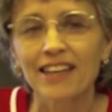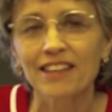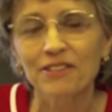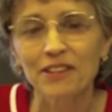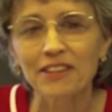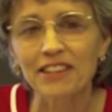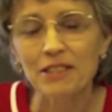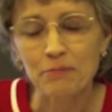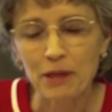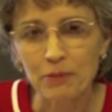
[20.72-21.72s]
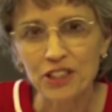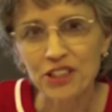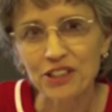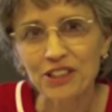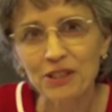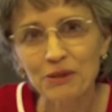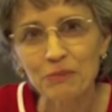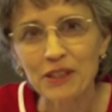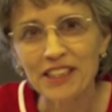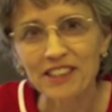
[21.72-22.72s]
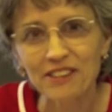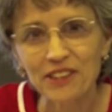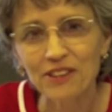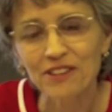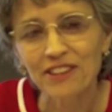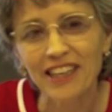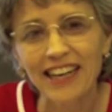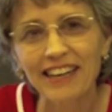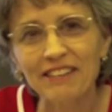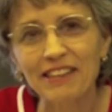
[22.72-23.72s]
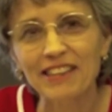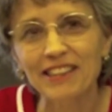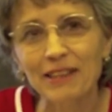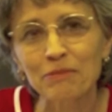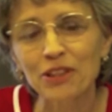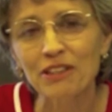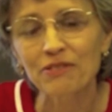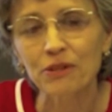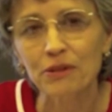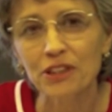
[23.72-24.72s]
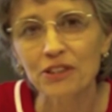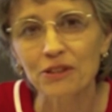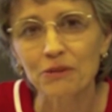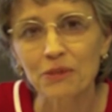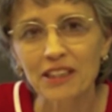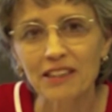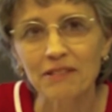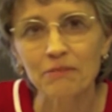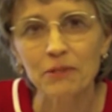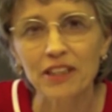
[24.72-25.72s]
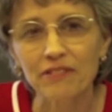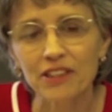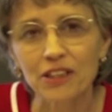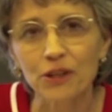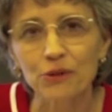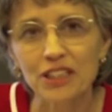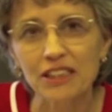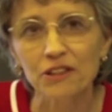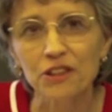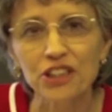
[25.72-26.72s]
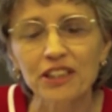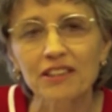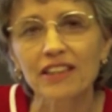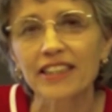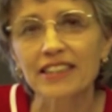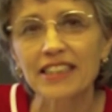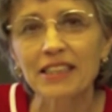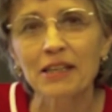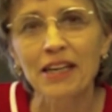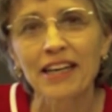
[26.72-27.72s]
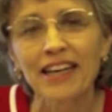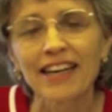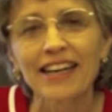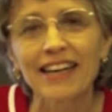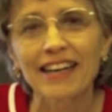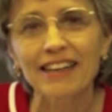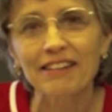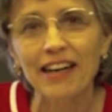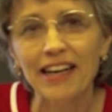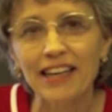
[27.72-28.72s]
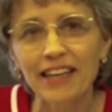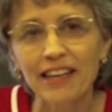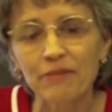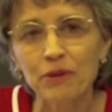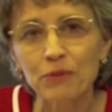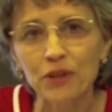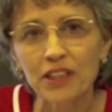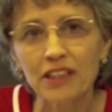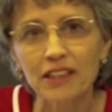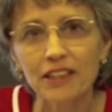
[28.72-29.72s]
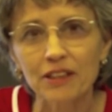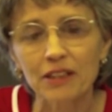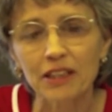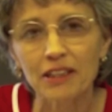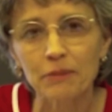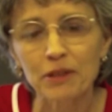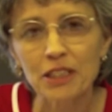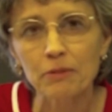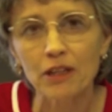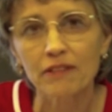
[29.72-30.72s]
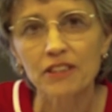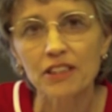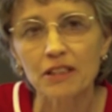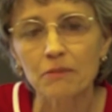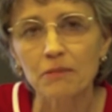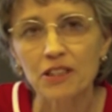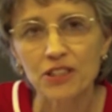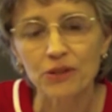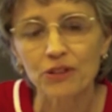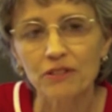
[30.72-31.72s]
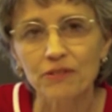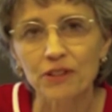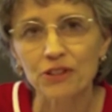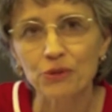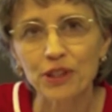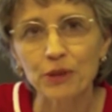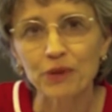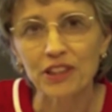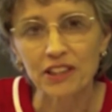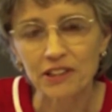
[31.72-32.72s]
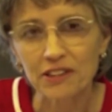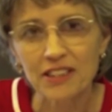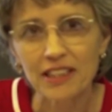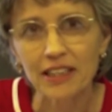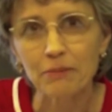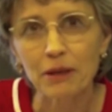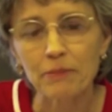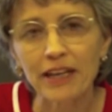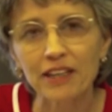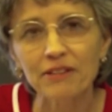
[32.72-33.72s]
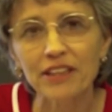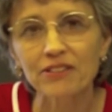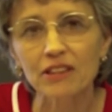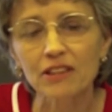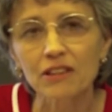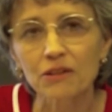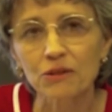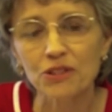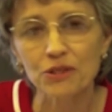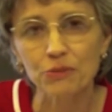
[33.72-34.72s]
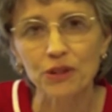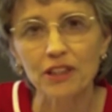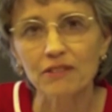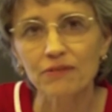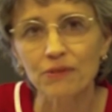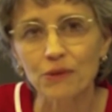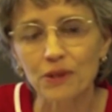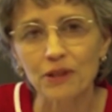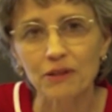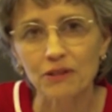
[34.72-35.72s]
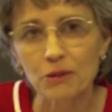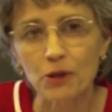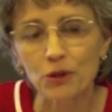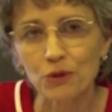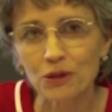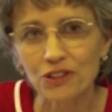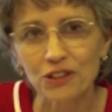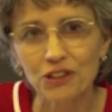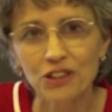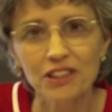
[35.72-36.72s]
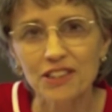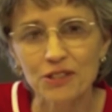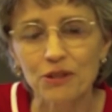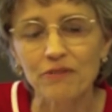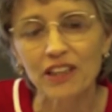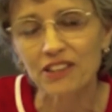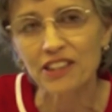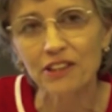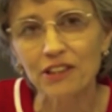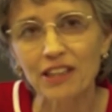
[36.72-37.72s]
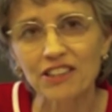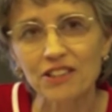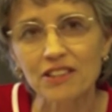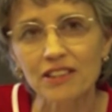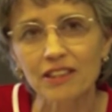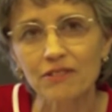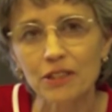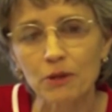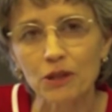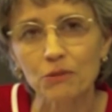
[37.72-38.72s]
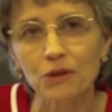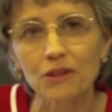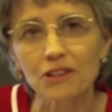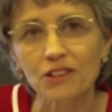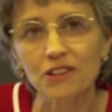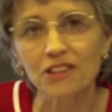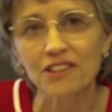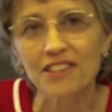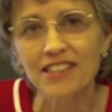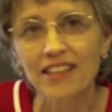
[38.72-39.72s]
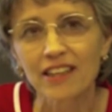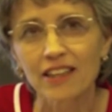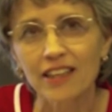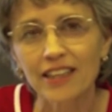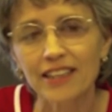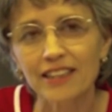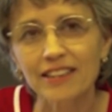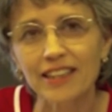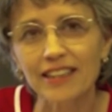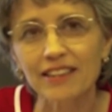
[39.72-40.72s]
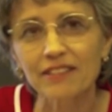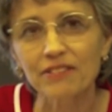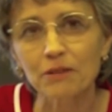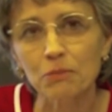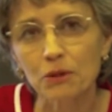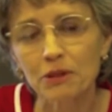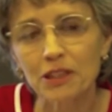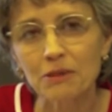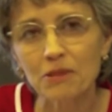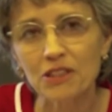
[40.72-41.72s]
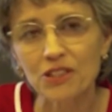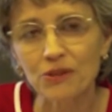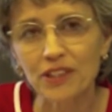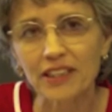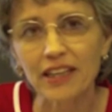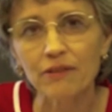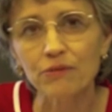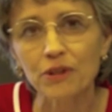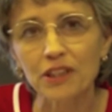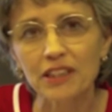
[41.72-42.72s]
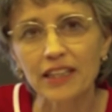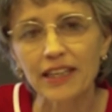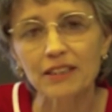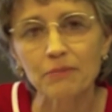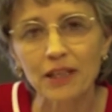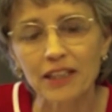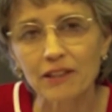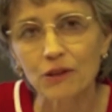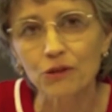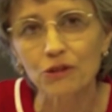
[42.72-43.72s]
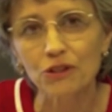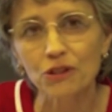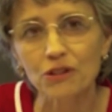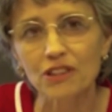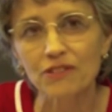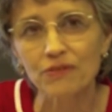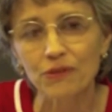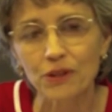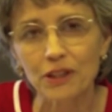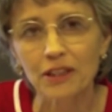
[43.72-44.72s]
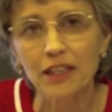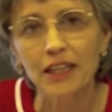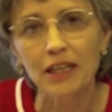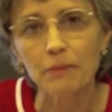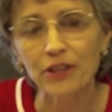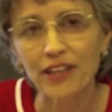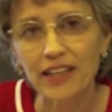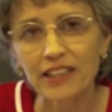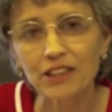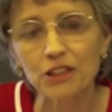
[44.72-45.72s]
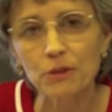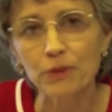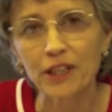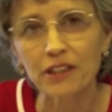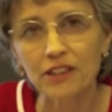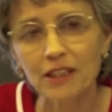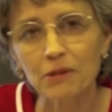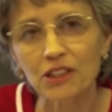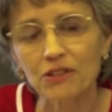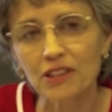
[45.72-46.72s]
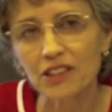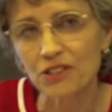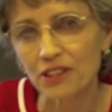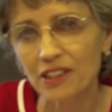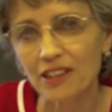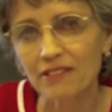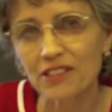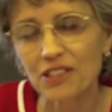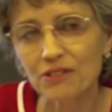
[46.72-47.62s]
Well, it's my pleasure to be interviewed, and I'm looking forward to meeting many of the Dakotas clergy and laity. I have been working in the Episcopal office in Minnesota for 21 years, and my background includes working for small rural churches, or volunteering, I should say, in small rural churches. And I live in Bloomington, Minnesota, and have worked at my local church for about 8 years prior to coming to a district office.